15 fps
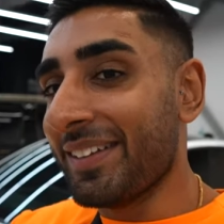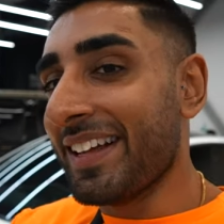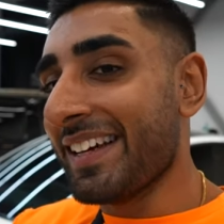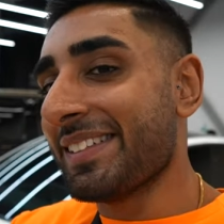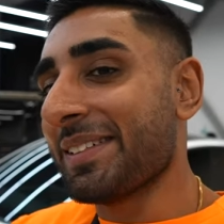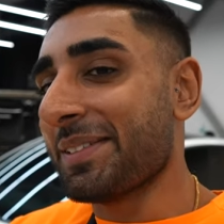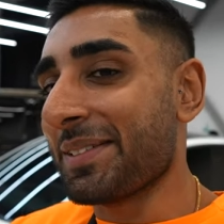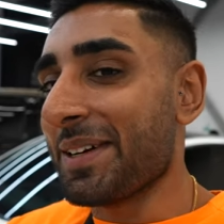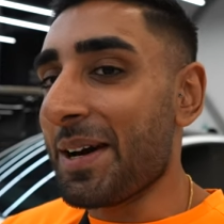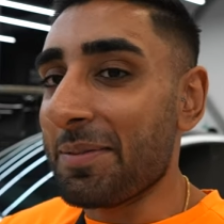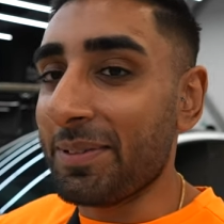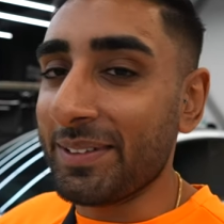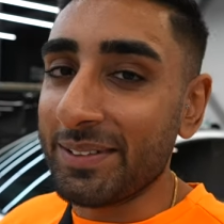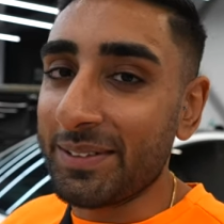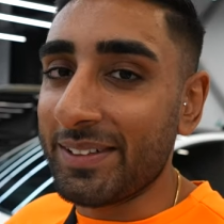like, subscribe
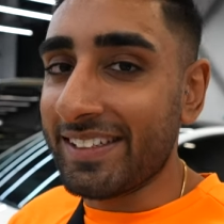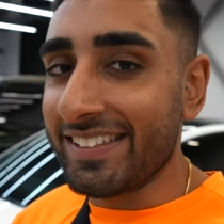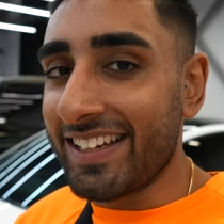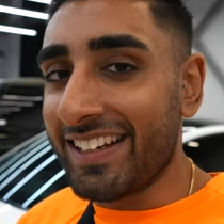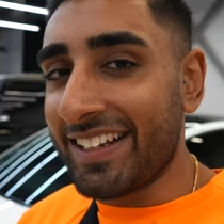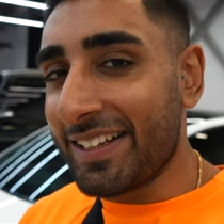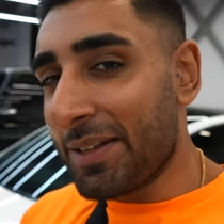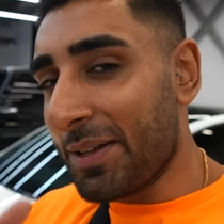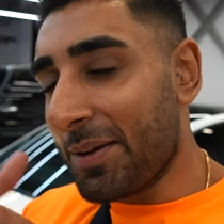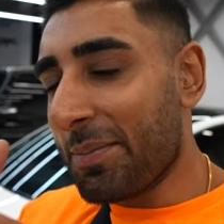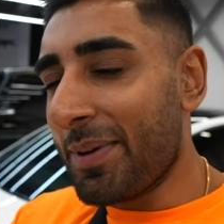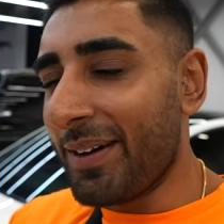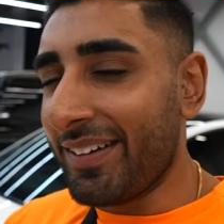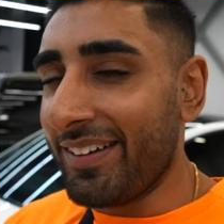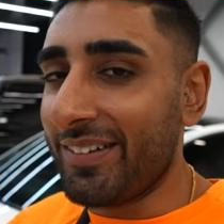as always, and hit the little
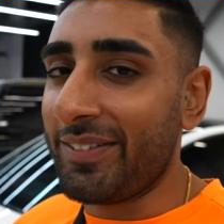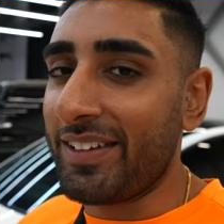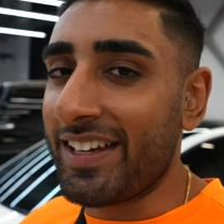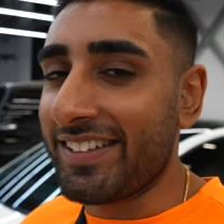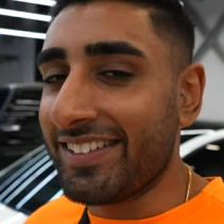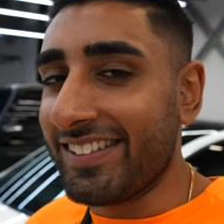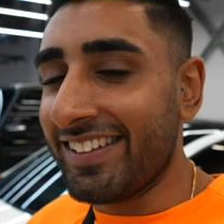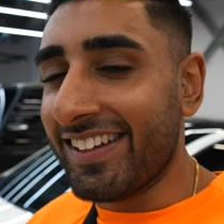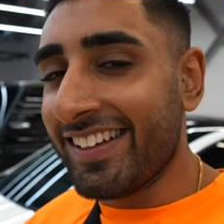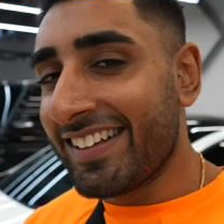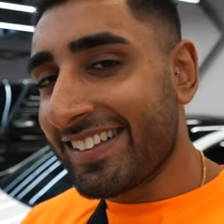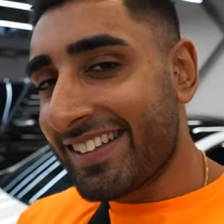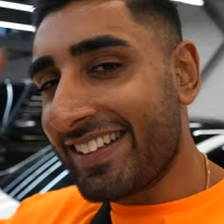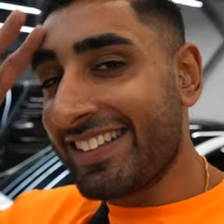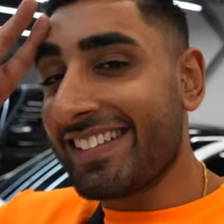bell notification
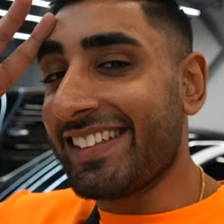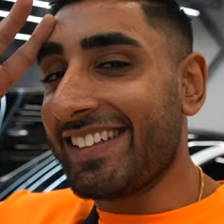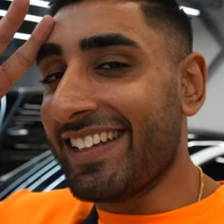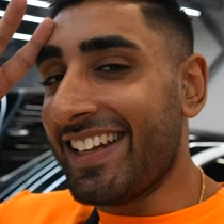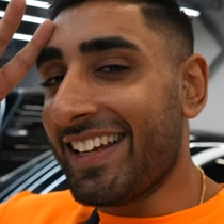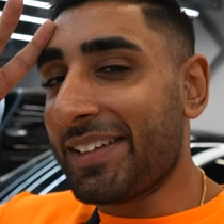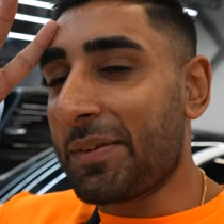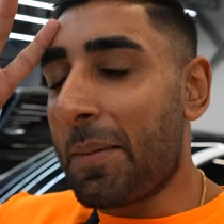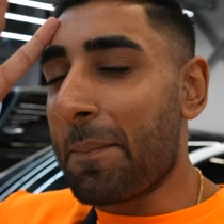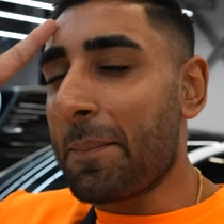See you in the next one.